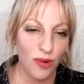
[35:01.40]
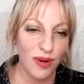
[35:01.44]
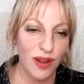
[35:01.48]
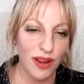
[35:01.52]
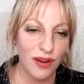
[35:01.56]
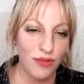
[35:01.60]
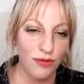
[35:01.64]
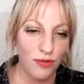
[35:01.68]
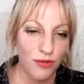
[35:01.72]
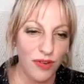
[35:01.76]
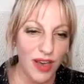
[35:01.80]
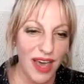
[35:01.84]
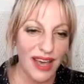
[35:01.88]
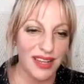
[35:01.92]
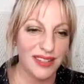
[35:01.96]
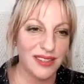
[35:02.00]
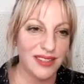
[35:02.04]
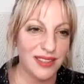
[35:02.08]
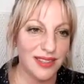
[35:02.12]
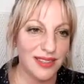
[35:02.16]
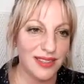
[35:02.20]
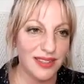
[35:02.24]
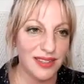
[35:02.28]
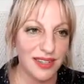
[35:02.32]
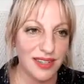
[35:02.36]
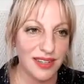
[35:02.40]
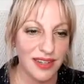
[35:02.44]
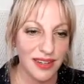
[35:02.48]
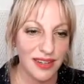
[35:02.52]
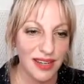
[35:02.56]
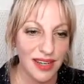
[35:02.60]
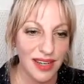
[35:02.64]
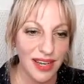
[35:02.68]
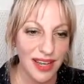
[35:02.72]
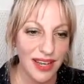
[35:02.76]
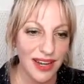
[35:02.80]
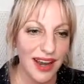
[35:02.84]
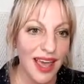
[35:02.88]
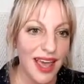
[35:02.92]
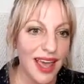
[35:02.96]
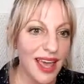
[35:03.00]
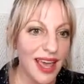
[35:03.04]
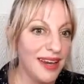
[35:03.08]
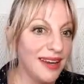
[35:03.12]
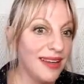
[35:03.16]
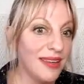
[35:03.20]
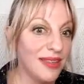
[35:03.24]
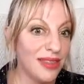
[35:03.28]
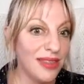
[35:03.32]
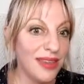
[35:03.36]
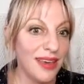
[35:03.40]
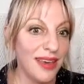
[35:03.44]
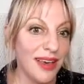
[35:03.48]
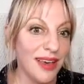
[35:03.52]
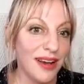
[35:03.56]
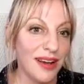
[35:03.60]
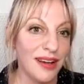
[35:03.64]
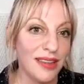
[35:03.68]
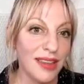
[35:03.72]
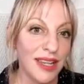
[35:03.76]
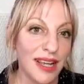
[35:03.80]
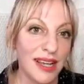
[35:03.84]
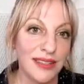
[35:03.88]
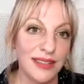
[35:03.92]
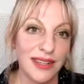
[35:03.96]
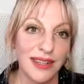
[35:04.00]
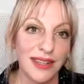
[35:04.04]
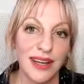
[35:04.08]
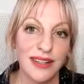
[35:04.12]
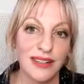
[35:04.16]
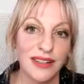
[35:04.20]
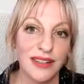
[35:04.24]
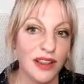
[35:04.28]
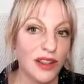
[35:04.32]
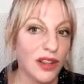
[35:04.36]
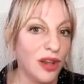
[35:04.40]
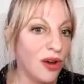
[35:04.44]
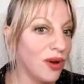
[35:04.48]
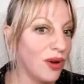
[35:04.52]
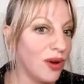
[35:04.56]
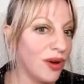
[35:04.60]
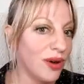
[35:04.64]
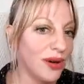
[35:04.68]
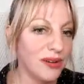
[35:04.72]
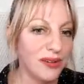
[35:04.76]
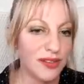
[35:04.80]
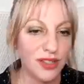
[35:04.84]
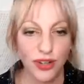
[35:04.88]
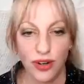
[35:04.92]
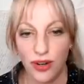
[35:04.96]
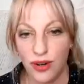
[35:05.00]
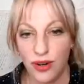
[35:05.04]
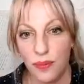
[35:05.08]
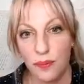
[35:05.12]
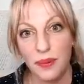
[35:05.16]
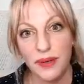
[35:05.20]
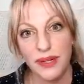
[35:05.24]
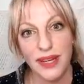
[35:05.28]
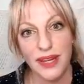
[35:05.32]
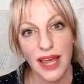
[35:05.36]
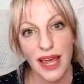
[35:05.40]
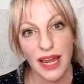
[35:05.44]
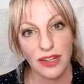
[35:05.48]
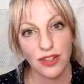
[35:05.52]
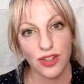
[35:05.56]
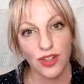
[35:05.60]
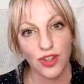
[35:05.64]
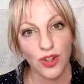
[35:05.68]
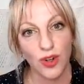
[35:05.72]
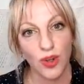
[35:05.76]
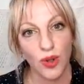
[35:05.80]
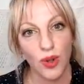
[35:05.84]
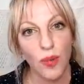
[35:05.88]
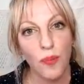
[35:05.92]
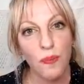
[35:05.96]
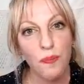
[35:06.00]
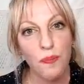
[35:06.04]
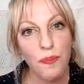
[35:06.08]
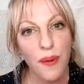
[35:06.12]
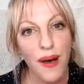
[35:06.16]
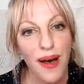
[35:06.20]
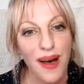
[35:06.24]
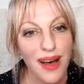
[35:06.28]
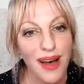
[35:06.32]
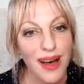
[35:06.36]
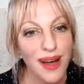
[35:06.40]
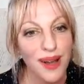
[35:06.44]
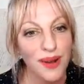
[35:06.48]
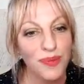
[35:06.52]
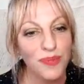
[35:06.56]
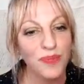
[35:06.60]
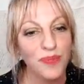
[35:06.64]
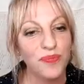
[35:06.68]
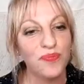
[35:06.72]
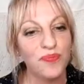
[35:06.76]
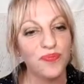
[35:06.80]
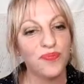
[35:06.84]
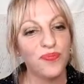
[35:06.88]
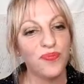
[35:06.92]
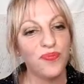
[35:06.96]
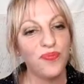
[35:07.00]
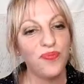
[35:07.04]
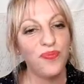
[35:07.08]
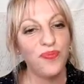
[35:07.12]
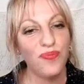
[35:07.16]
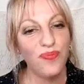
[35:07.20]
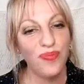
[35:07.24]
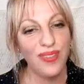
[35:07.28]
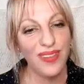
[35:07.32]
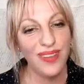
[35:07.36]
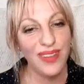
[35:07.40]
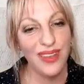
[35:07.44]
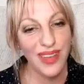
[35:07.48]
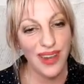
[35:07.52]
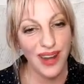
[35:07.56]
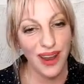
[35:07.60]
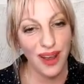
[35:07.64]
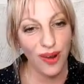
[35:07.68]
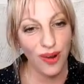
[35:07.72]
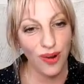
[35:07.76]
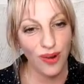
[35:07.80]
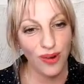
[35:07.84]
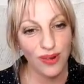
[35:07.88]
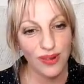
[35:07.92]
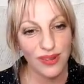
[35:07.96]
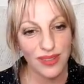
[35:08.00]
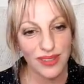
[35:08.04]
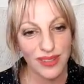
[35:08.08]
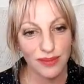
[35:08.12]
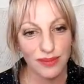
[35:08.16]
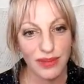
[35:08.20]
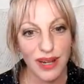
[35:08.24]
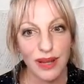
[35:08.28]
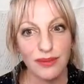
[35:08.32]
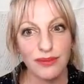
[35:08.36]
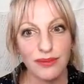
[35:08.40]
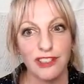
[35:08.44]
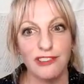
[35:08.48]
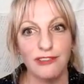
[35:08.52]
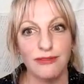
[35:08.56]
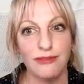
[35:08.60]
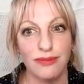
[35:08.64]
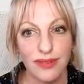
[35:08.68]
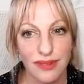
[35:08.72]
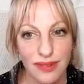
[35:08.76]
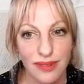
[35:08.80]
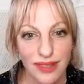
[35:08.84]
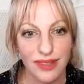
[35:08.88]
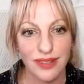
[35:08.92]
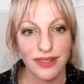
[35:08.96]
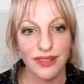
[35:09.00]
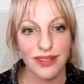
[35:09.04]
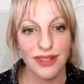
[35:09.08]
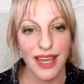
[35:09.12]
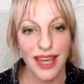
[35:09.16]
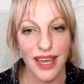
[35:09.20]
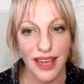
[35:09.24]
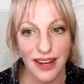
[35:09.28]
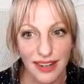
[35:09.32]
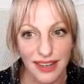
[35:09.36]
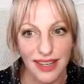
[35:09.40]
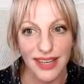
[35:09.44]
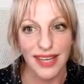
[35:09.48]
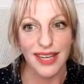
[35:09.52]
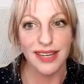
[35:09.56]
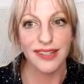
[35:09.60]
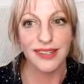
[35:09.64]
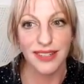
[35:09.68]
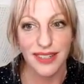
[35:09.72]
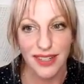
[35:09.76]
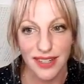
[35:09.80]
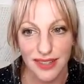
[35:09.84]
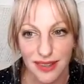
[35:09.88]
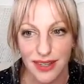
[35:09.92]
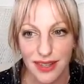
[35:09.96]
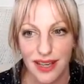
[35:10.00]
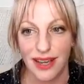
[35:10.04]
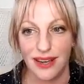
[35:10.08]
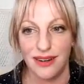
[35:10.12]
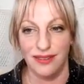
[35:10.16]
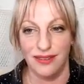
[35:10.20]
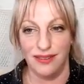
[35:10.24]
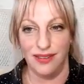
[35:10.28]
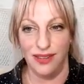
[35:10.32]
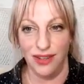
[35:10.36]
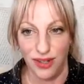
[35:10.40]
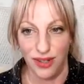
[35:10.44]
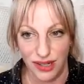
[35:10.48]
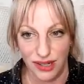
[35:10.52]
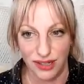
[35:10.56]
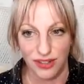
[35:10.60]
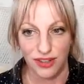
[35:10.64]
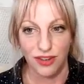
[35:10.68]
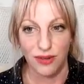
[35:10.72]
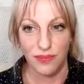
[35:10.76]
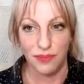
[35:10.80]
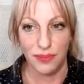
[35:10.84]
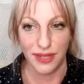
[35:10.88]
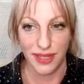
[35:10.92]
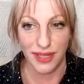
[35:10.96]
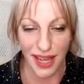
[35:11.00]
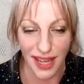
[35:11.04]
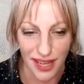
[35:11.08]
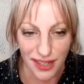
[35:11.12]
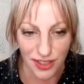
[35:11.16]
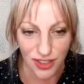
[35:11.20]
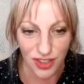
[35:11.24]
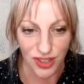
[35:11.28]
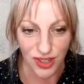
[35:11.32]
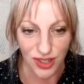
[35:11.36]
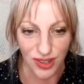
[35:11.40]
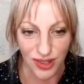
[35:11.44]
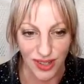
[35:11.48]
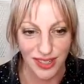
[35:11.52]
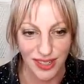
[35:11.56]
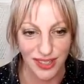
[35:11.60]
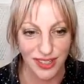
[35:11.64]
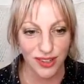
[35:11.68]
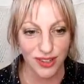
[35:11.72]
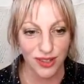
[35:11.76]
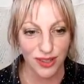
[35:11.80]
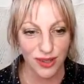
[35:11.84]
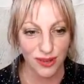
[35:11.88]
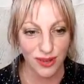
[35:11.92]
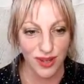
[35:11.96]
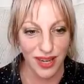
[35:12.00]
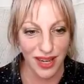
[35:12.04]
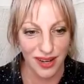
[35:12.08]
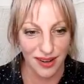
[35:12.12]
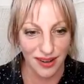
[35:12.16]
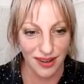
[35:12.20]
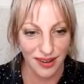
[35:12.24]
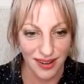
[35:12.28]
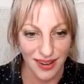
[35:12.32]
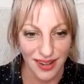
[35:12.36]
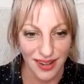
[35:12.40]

don't invest in anything unless it has long-term potential. But, sometimes you can't get to that long-term potential until you